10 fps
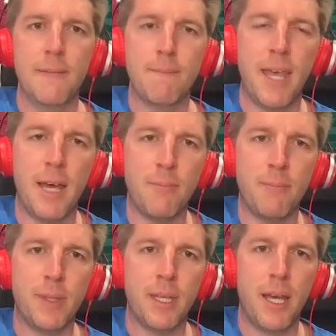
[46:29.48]

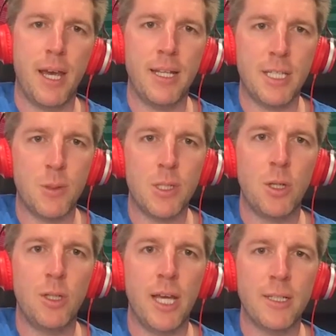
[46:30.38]
And they're switched
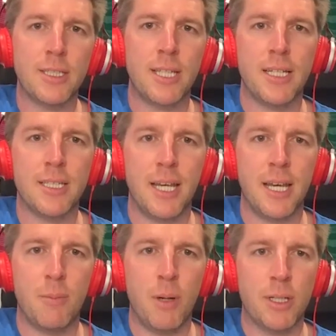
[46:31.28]
on. They understand
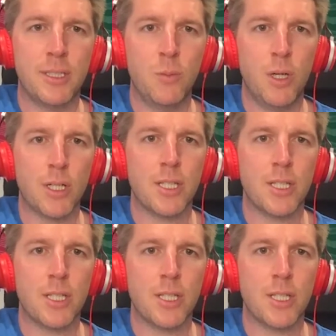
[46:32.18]
how marketing works.